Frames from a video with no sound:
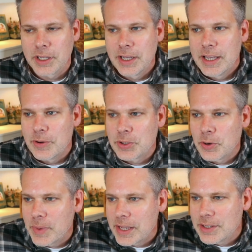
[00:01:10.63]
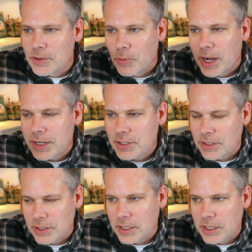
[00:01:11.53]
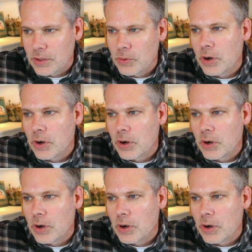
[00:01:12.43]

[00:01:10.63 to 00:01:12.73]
It was cool. so amazing to watch, you know,